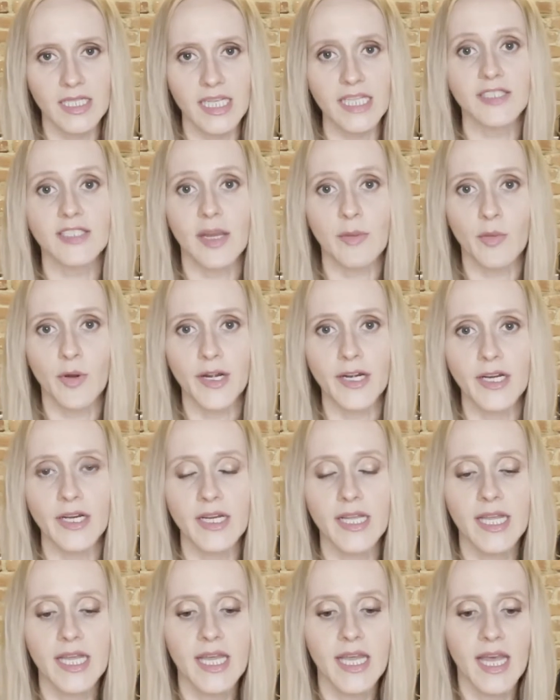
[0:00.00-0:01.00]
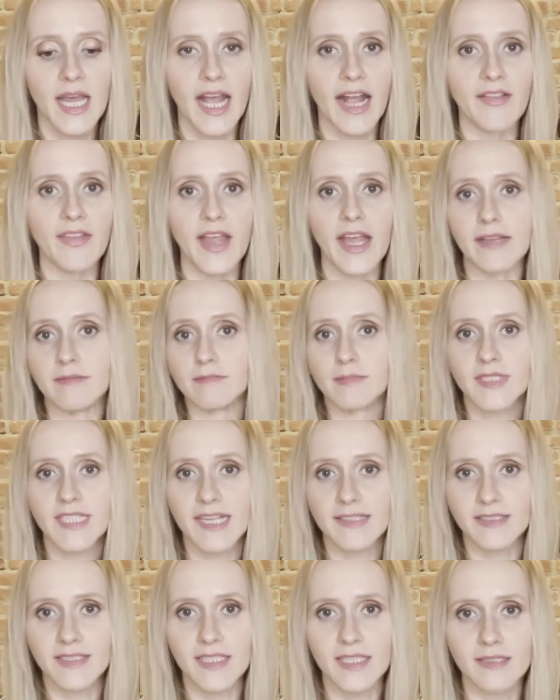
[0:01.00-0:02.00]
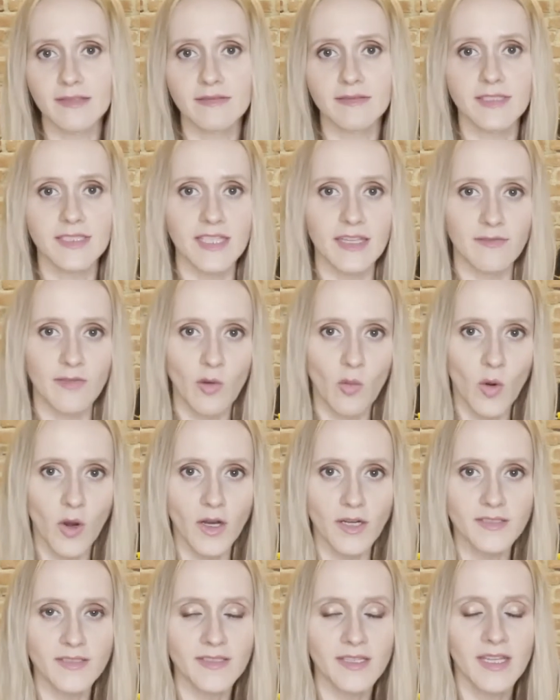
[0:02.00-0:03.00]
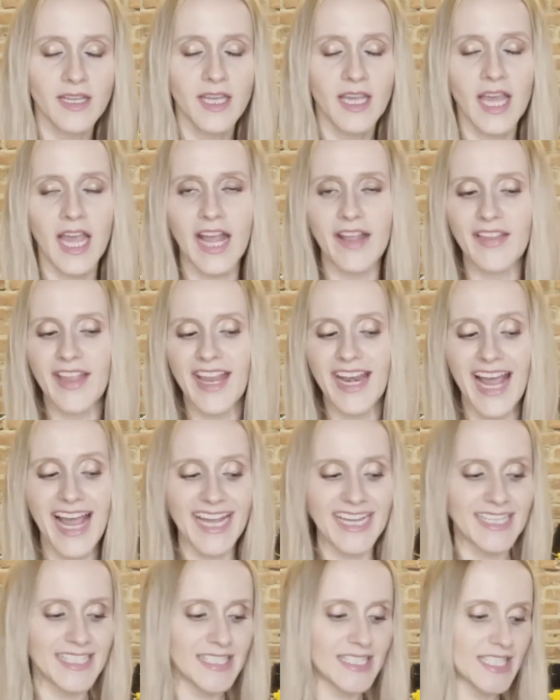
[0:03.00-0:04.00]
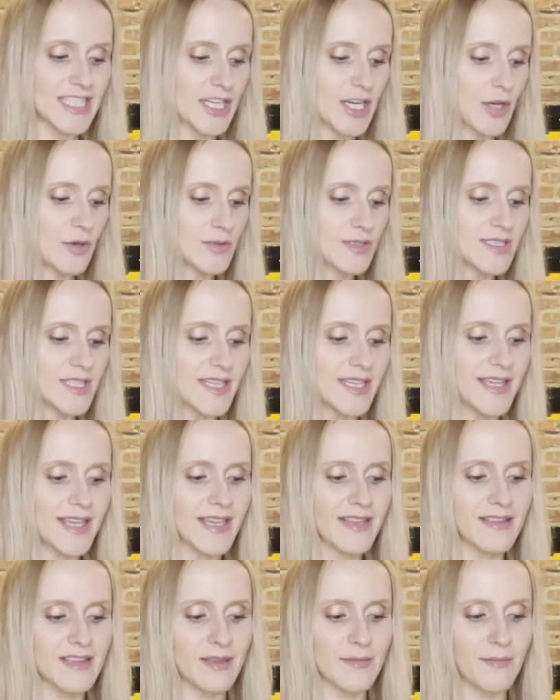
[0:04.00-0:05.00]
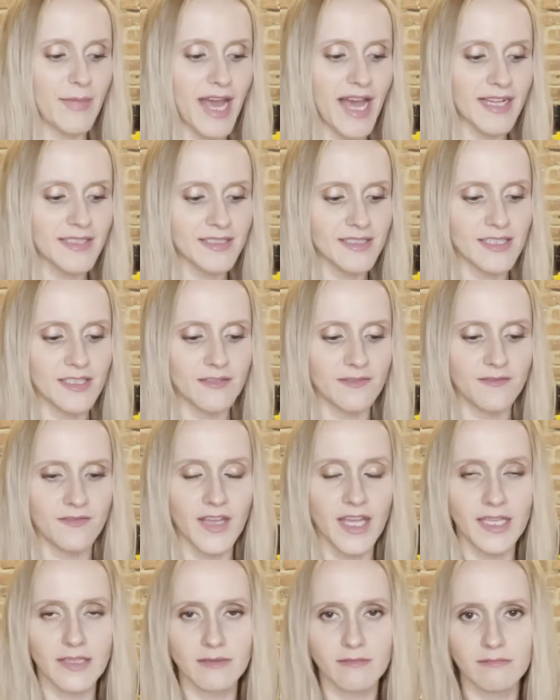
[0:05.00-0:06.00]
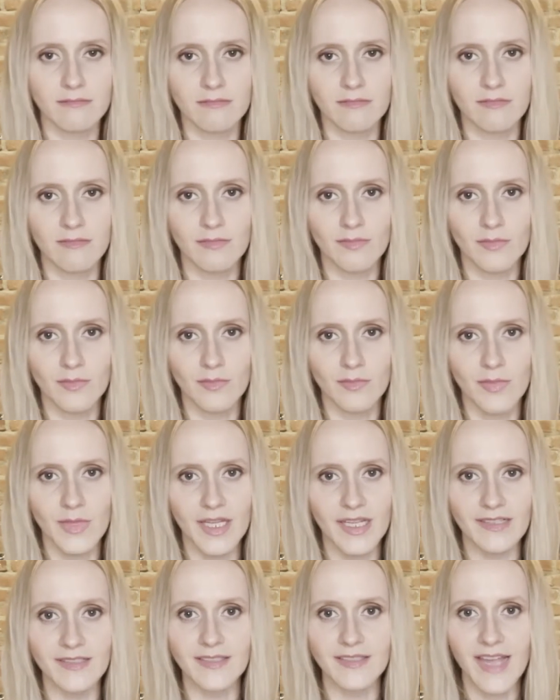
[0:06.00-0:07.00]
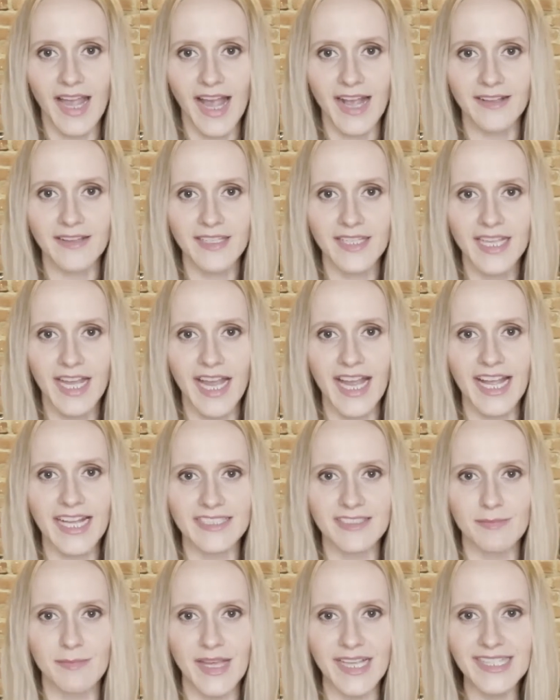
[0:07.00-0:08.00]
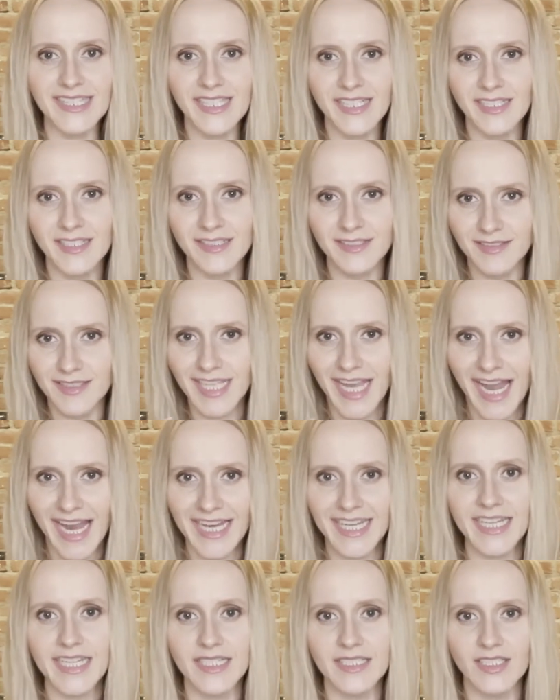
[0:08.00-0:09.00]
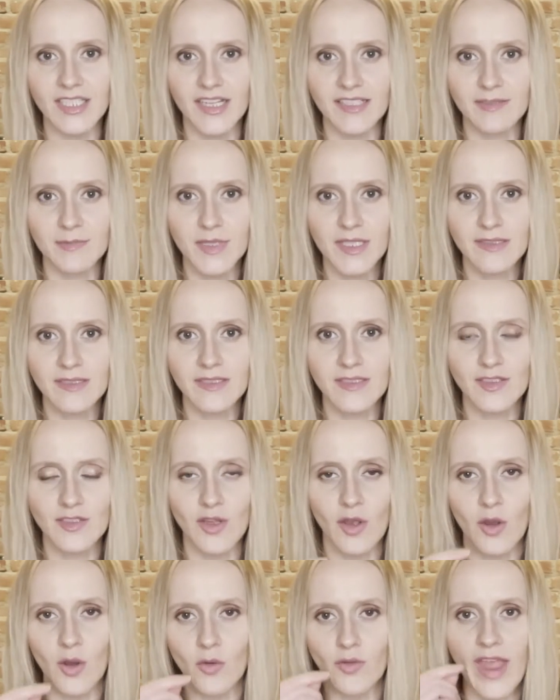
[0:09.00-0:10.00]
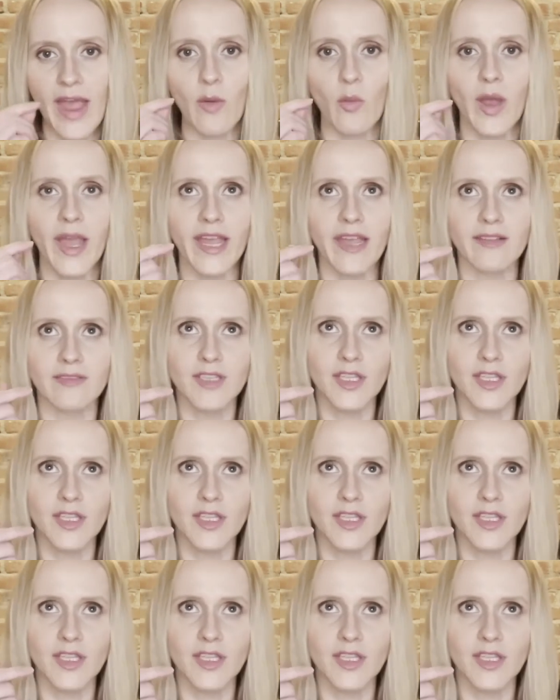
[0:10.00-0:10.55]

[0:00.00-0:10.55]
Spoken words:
inkjet printer, and then test it, see if it works. And then to get the mask to fit exactly, I had to make little tiny adjustments. So that way,